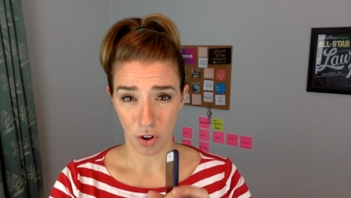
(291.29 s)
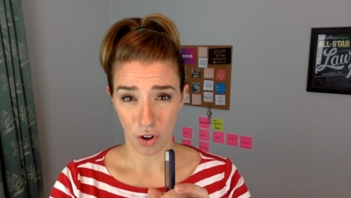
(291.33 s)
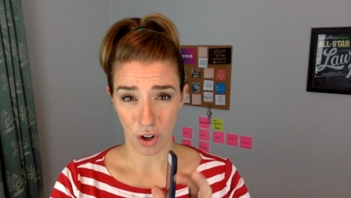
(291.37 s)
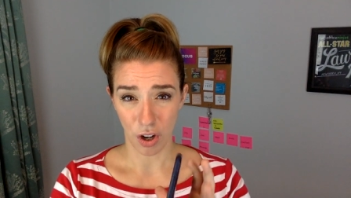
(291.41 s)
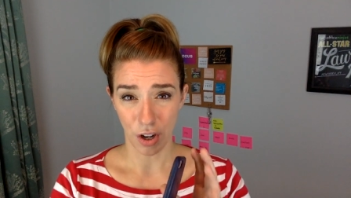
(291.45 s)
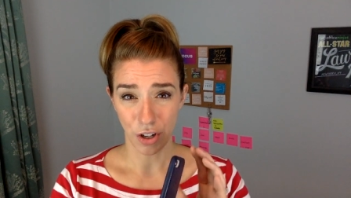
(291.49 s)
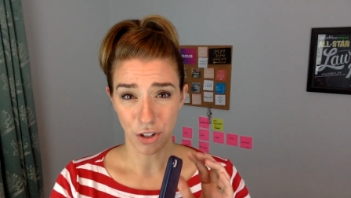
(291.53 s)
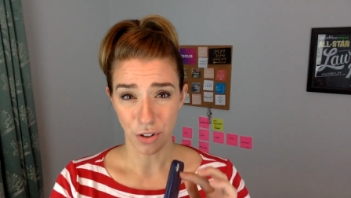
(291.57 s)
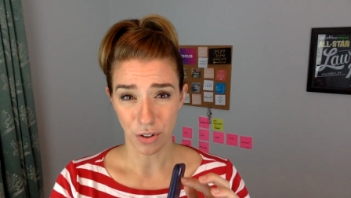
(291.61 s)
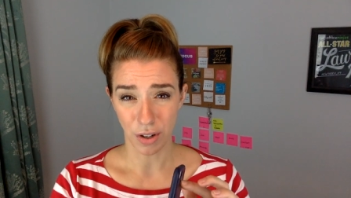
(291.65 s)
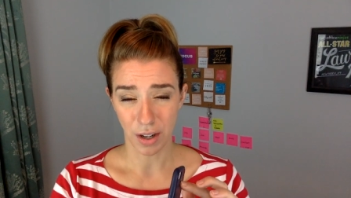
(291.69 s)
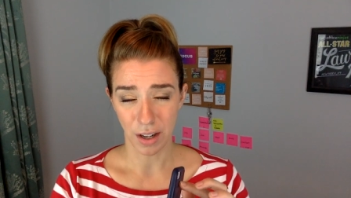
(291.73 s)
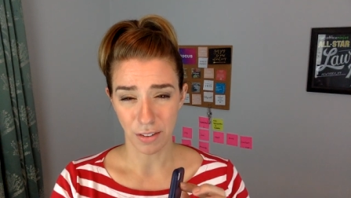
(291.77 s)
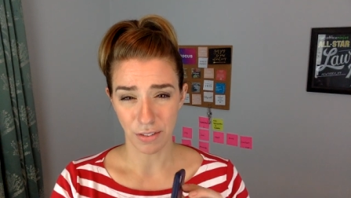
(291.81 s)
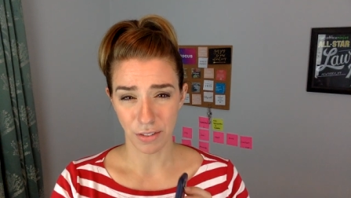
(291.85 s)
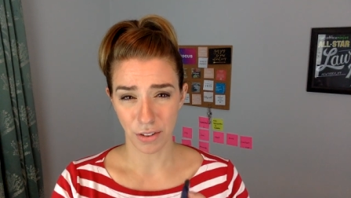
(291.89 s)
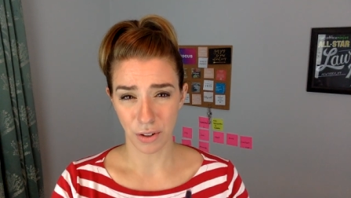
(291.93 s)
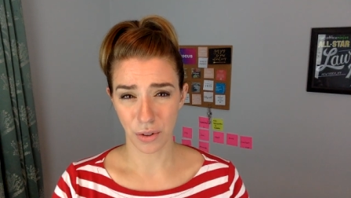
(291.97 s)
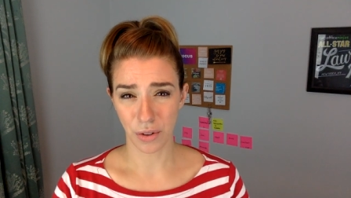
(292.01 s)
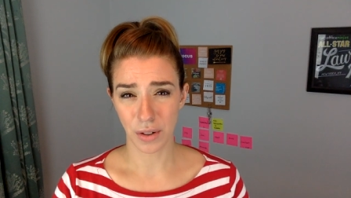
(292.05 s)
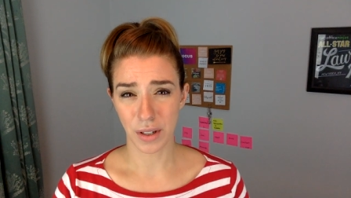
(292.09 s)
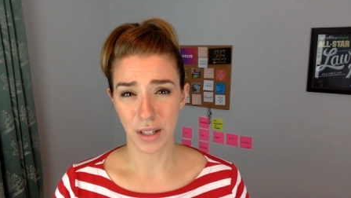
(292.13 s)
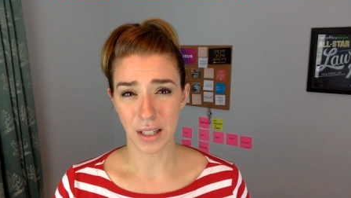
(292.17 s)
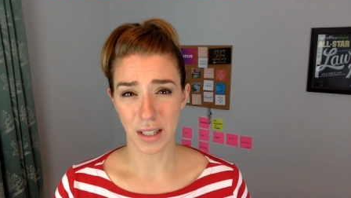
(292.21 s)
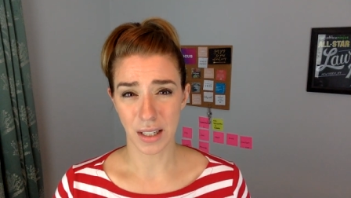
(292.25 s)
on your
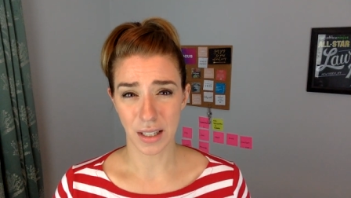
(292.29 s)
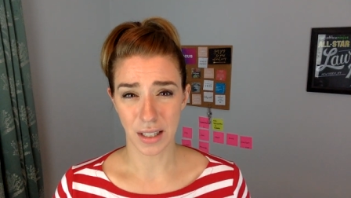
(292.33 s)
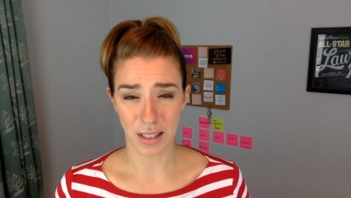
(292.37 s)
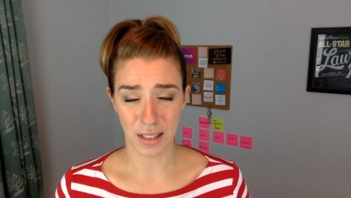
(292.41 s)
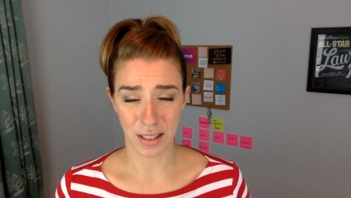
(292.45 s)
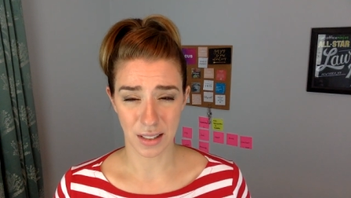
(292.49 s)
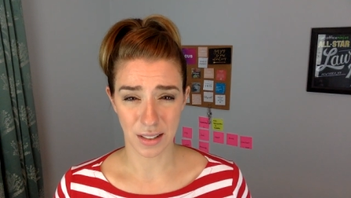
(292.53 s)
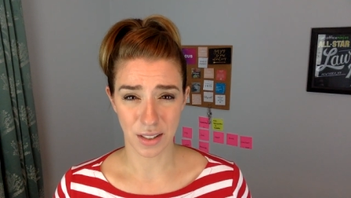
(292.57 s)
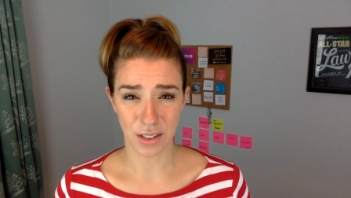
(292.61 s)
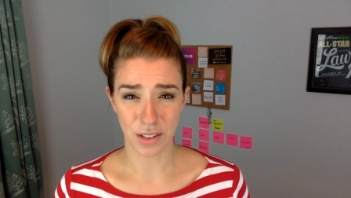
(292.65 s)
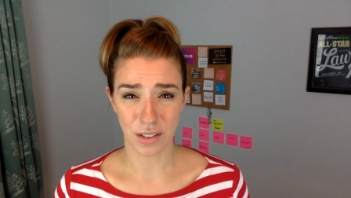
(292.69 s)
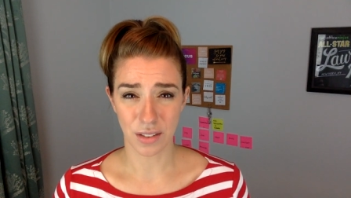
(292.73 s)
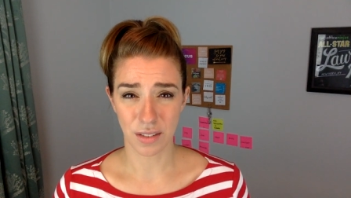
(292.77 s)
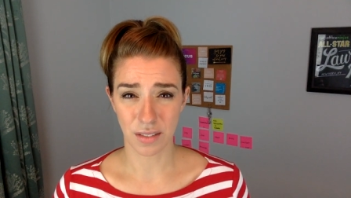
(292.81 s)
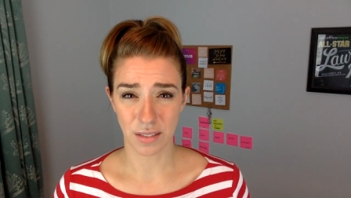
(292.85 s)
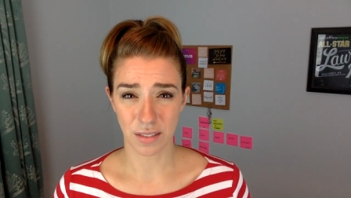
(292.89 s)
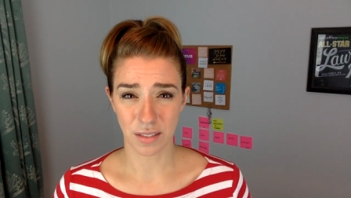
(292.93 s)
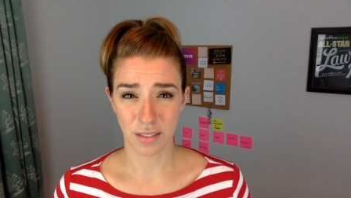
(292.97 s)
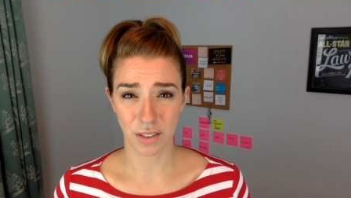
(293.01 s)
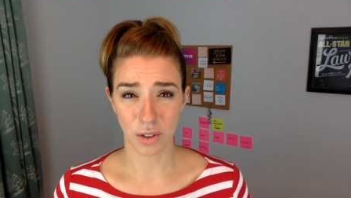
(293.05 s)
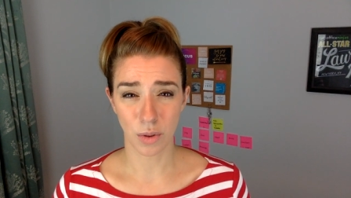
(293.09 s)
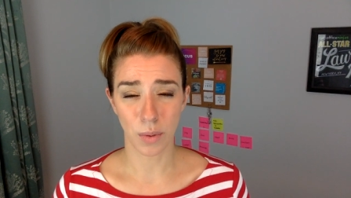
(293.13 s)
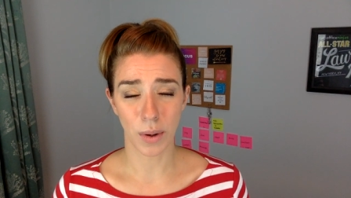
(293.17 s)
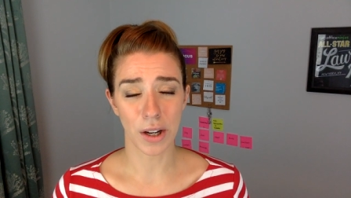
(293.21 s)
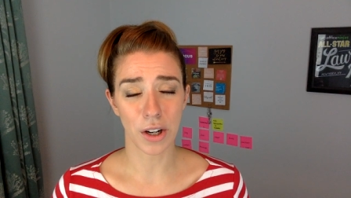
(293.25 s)
iPhone is
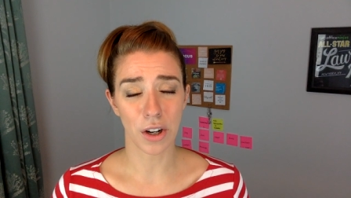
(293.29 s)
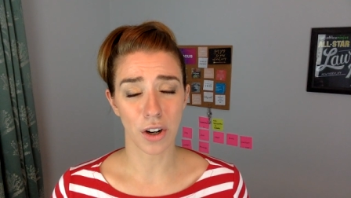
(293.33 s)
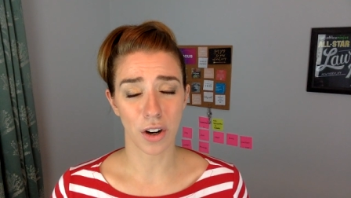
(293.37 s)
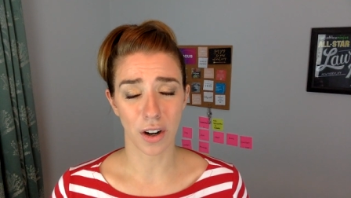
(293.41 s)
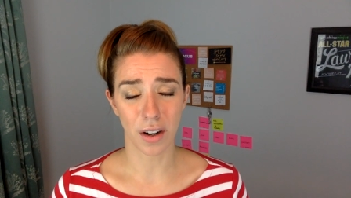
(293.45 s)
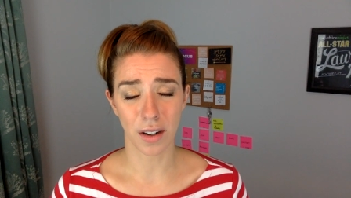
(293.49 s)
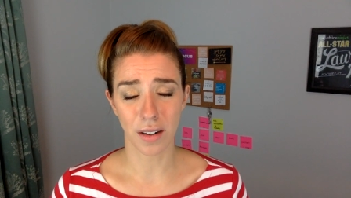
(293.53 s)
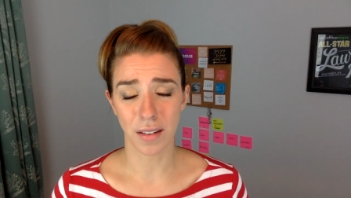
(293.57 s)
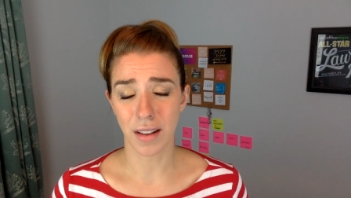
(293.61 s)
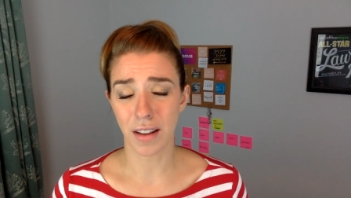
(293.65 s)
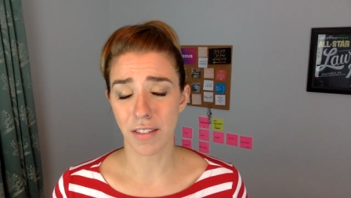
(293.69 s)
quite hard.